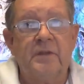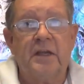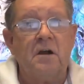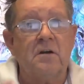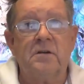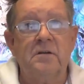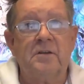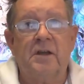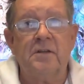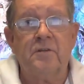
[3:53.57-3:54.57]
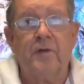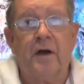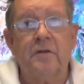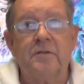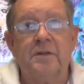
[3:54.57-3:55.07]
They can't contain this
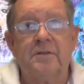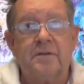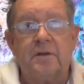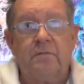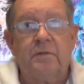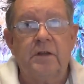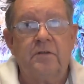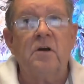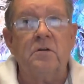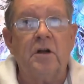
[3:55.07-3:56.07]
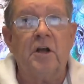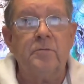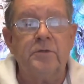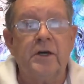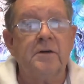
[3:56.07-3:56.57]
virus. It's gone
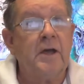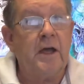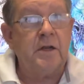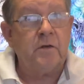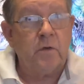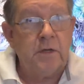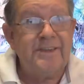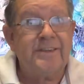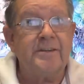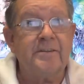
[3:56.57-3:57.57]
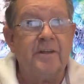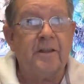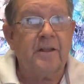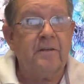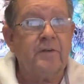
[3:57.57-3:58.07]
global now, and it is in
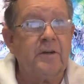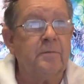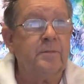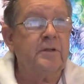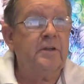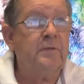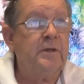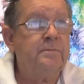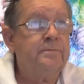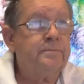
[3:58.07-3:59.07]
South Africa, believe me.